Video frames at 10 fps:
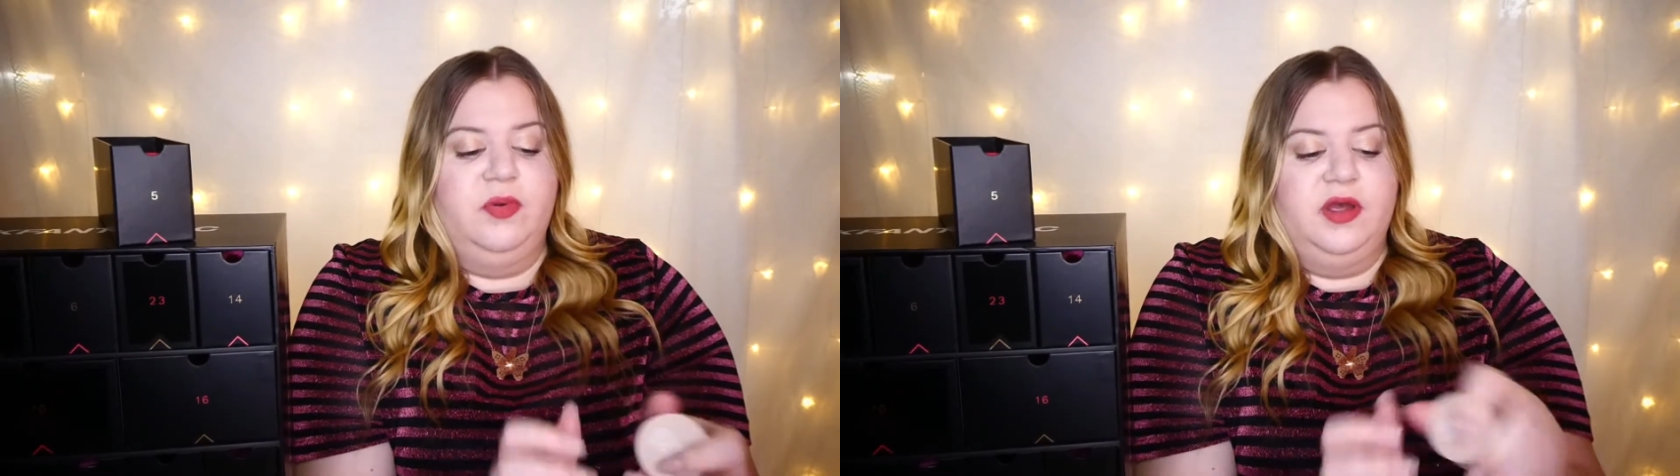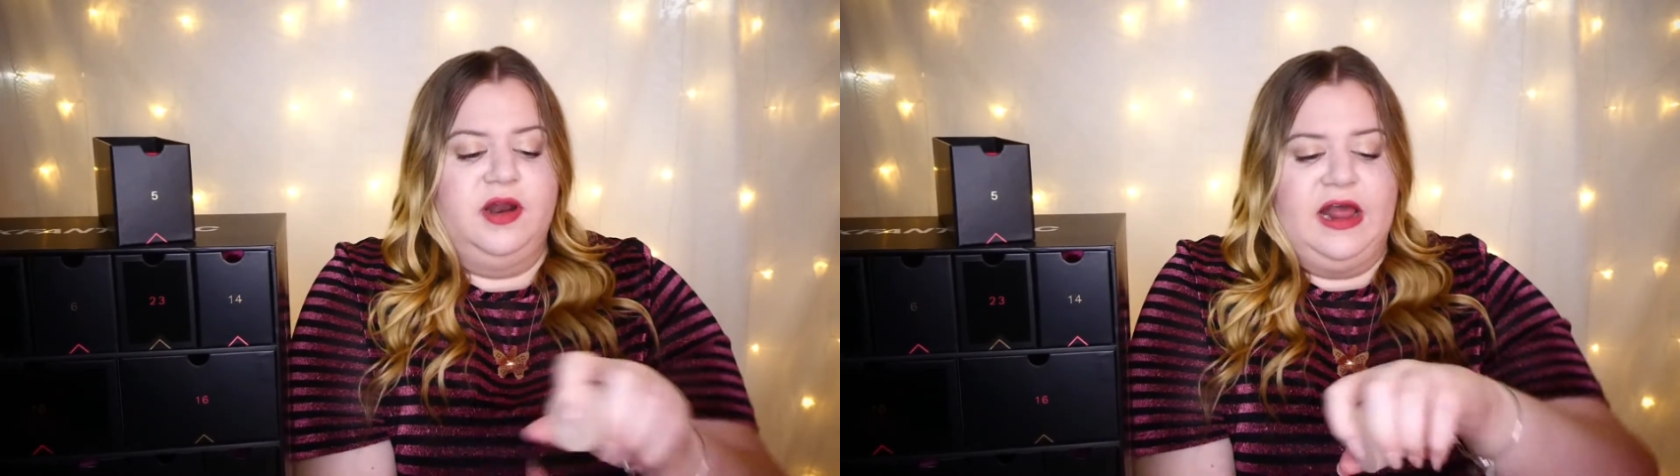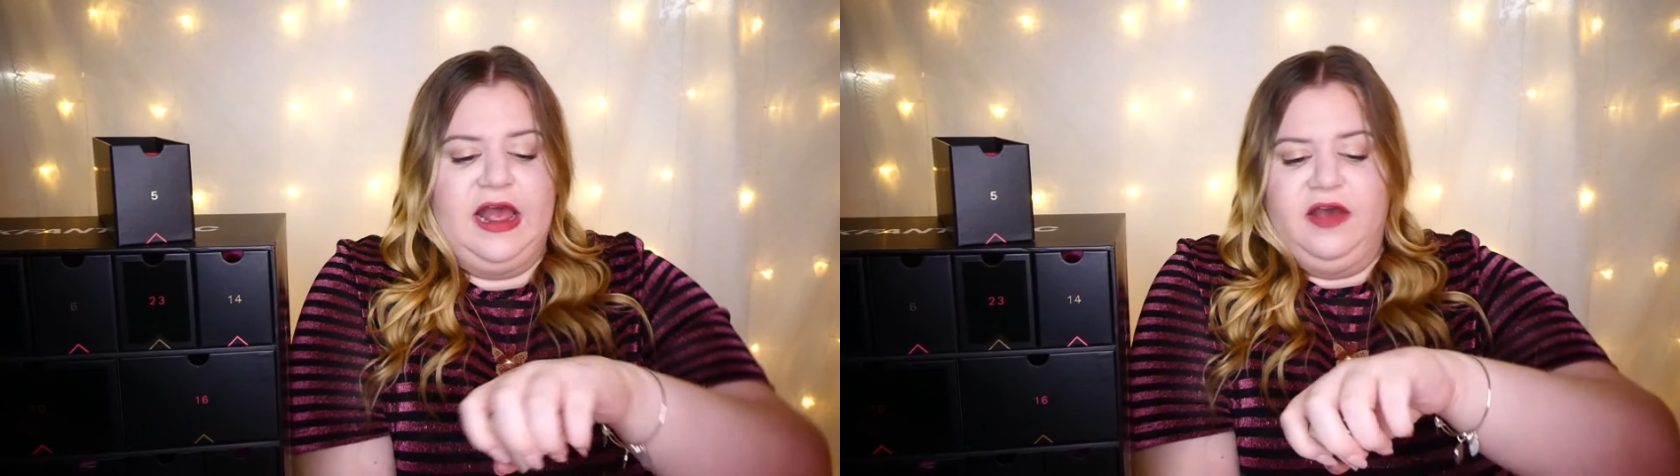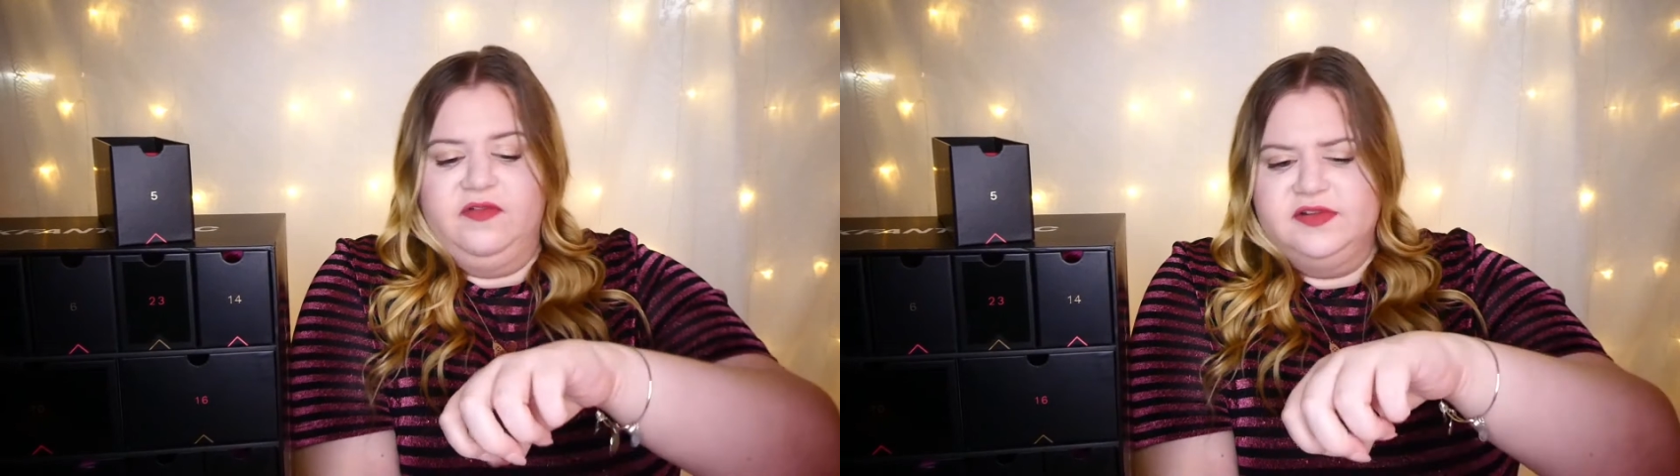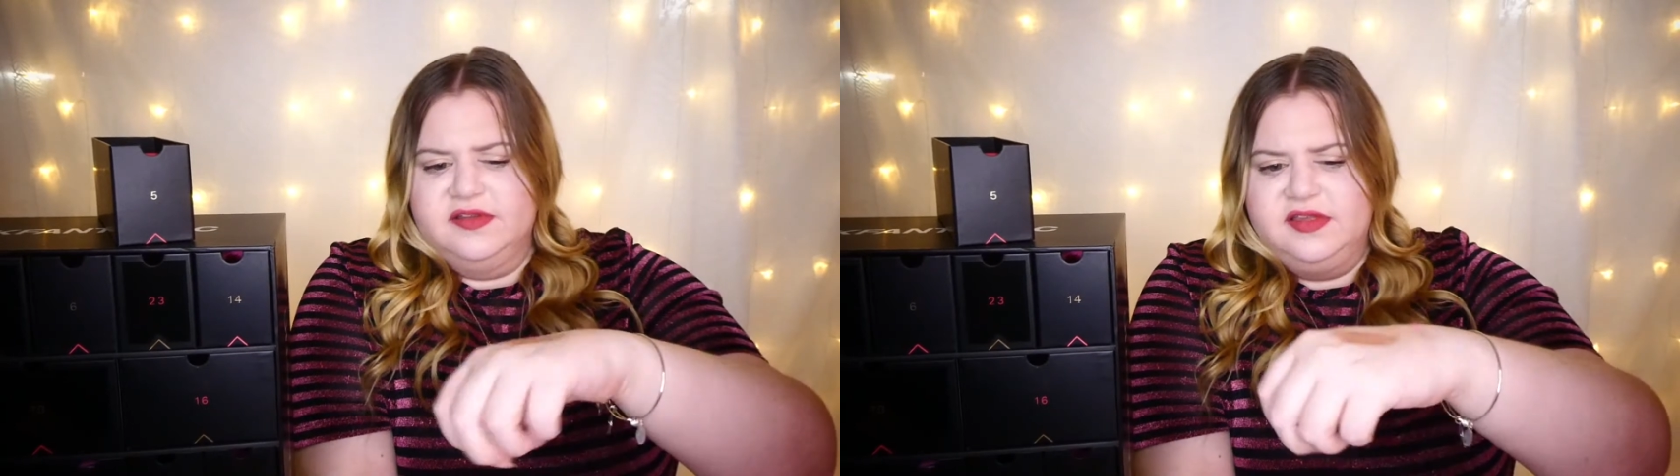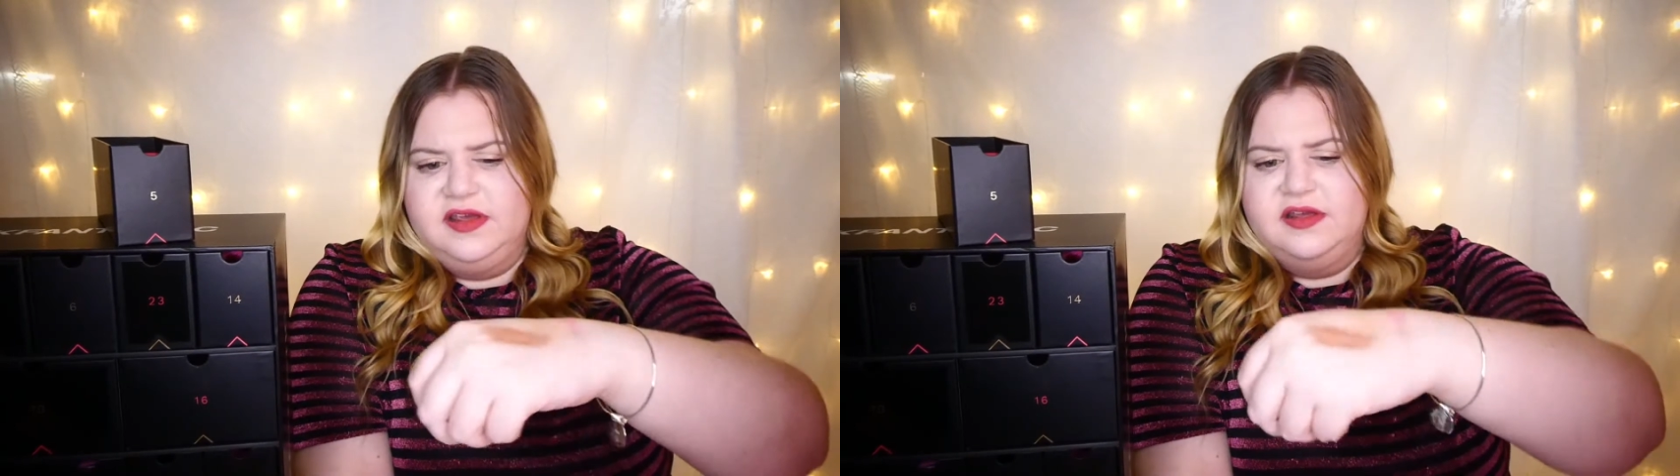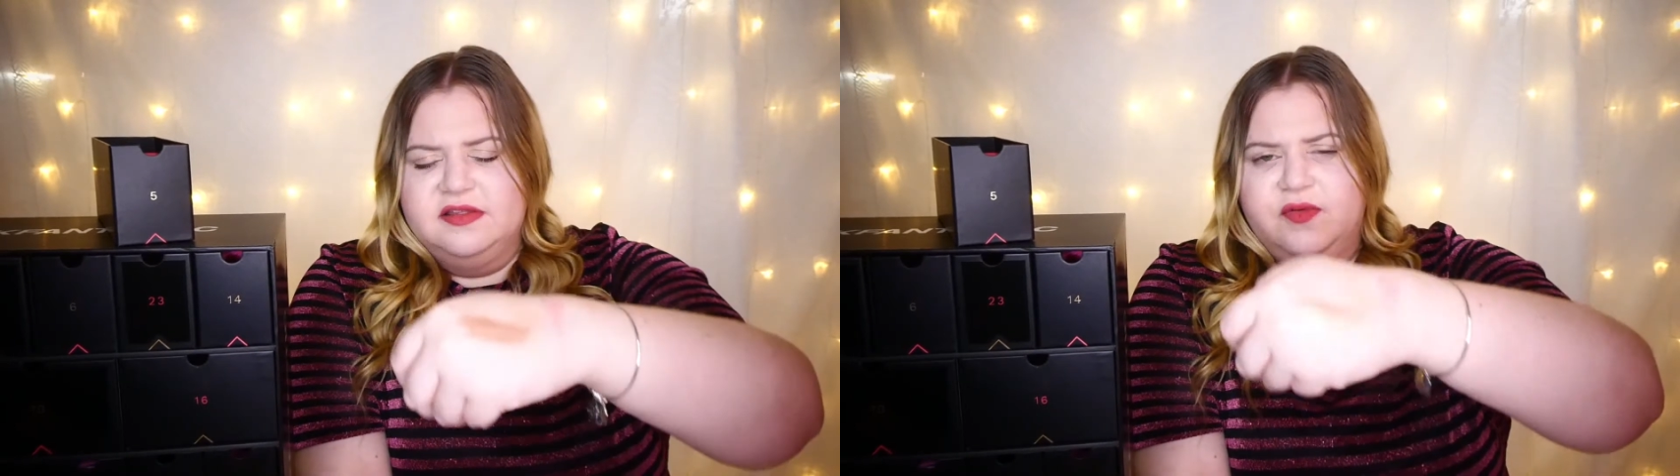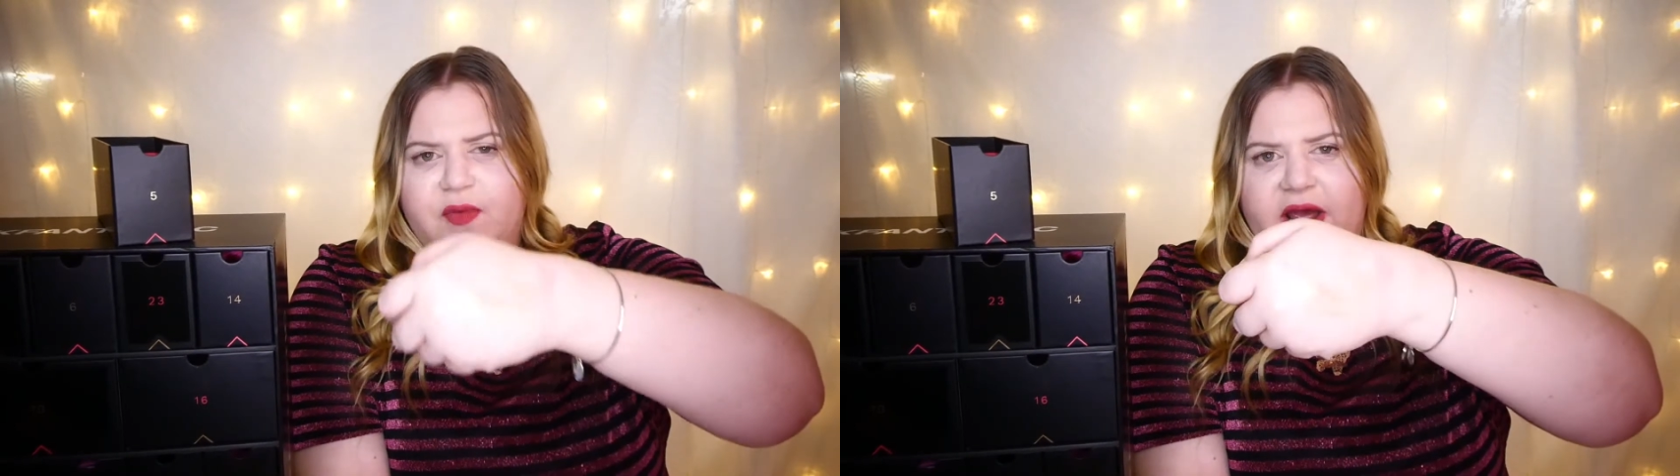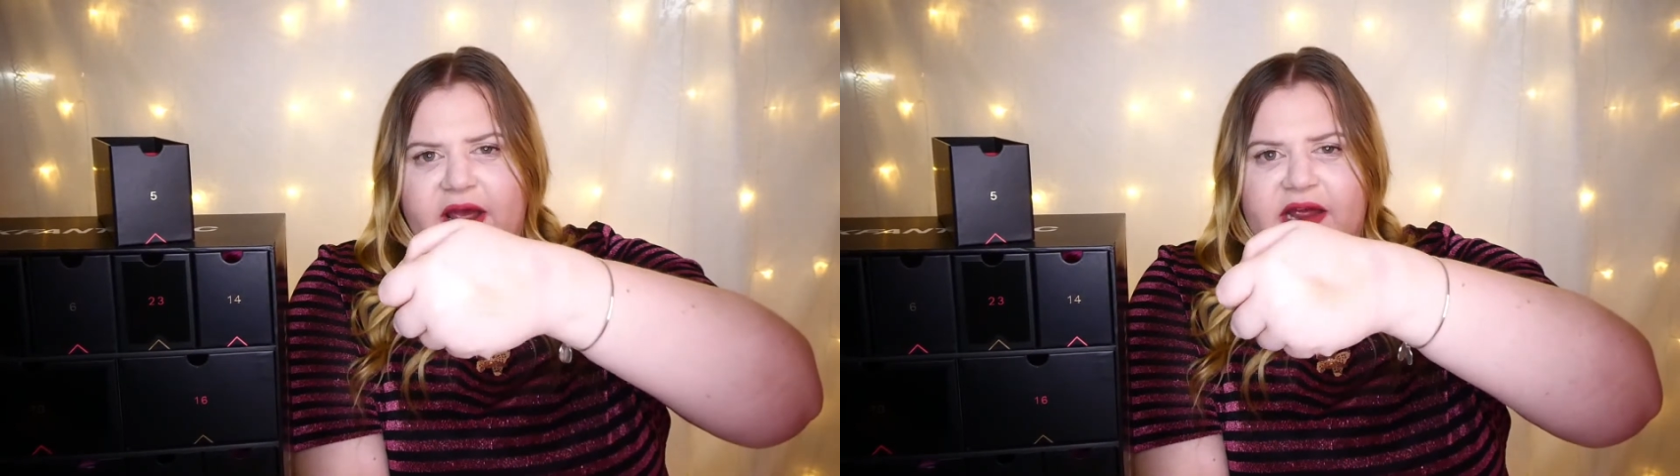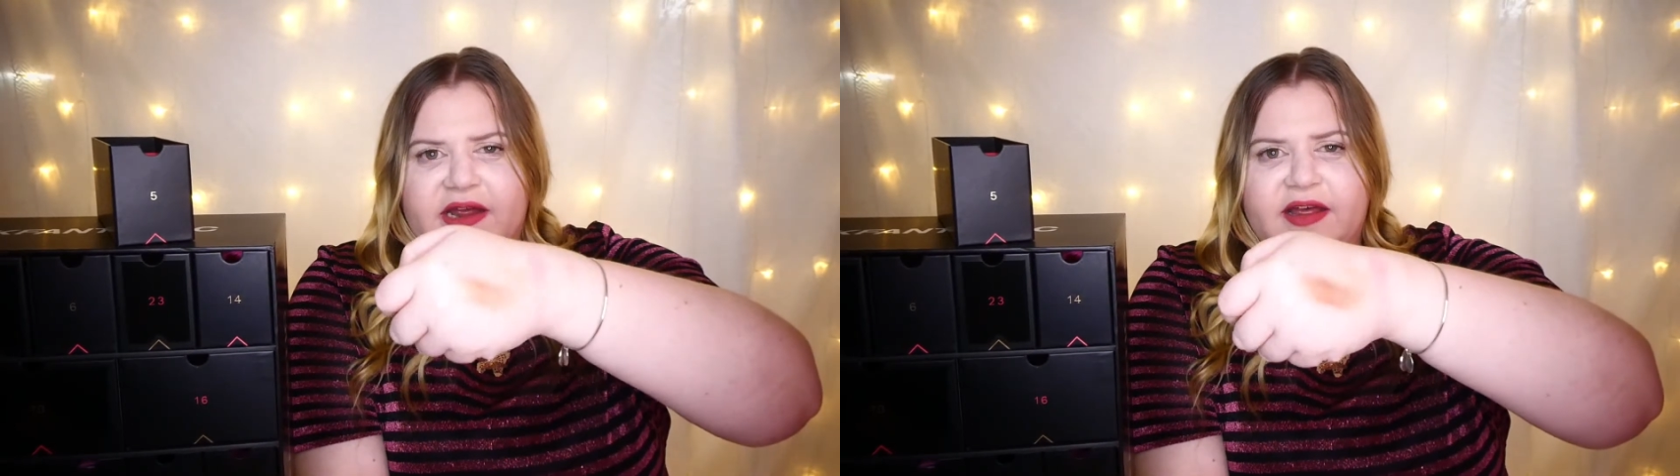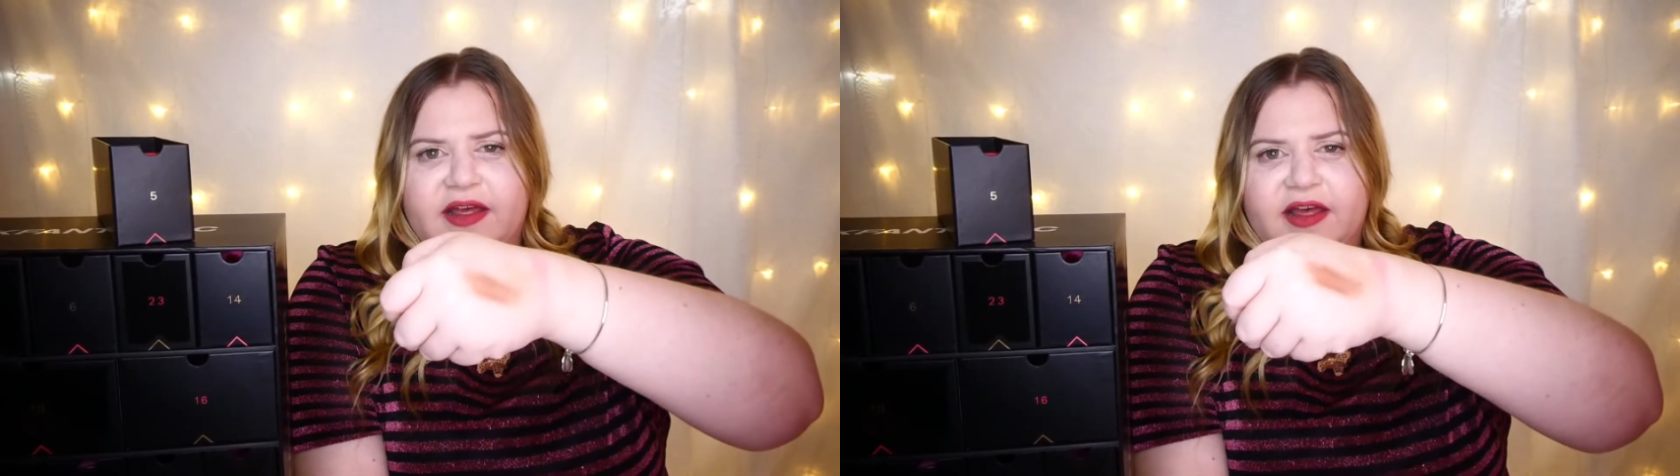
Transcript: but after seeing the way